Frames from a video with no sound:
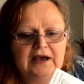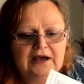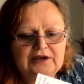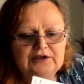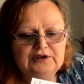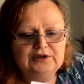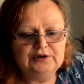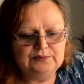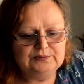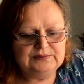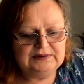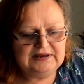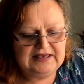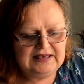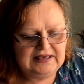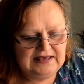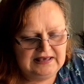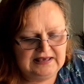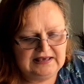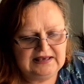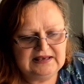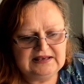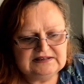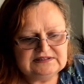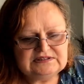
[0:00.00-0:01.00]
You
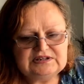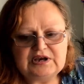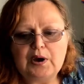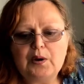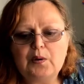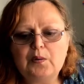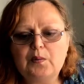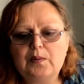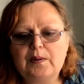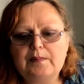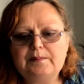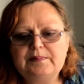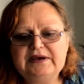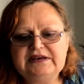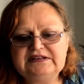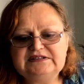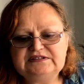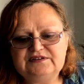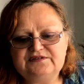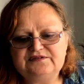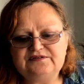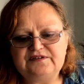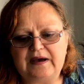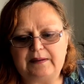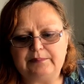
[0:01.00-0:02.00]
need one piece
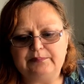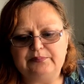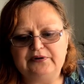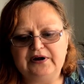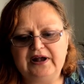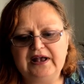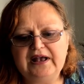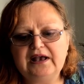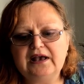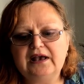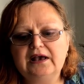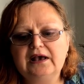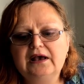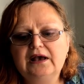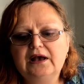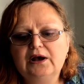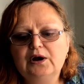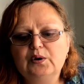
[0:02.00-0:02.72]
of fabric,